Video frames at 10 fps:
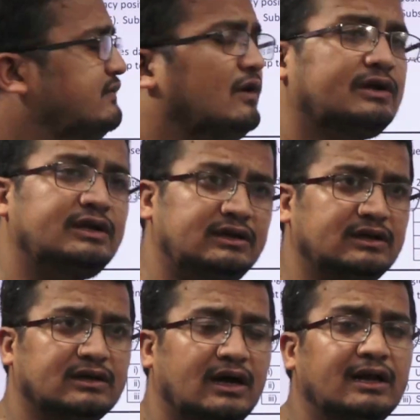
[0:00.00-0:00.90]
40
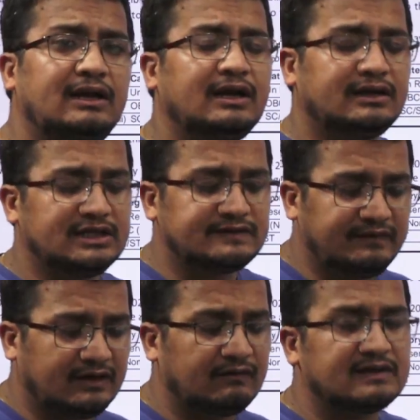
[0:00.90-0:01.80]
year. Earlier this
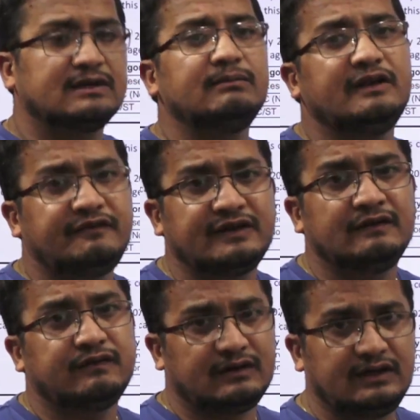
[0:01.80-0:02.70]
figure was some
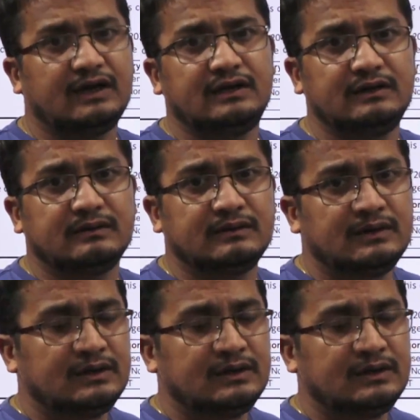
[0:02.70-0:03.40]
different for DRDO.